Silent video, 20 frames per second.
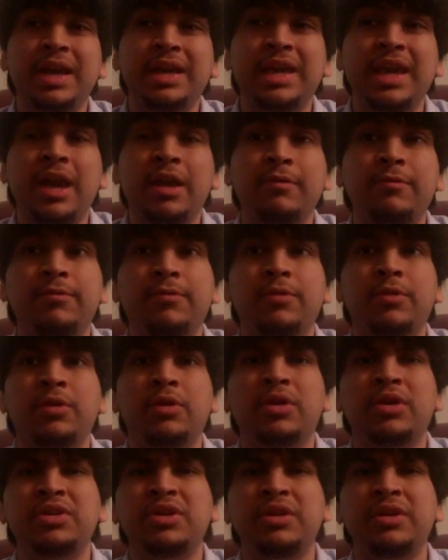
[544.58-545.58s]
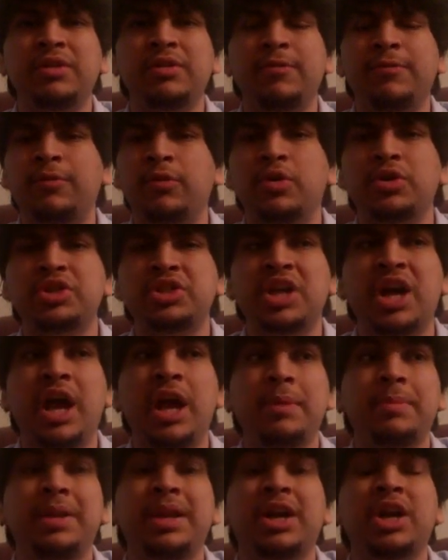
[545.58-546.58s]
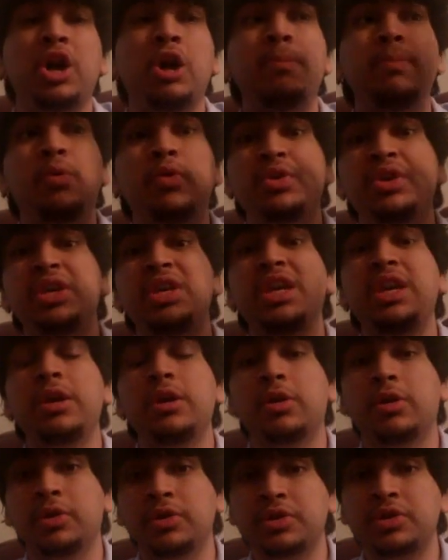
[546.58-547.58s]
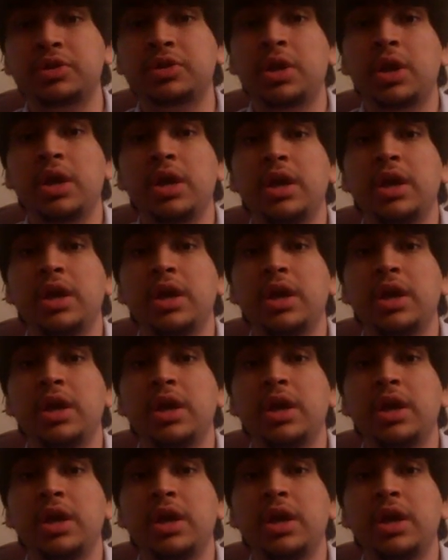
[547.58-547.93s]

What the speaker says: again for the first time in a couple years,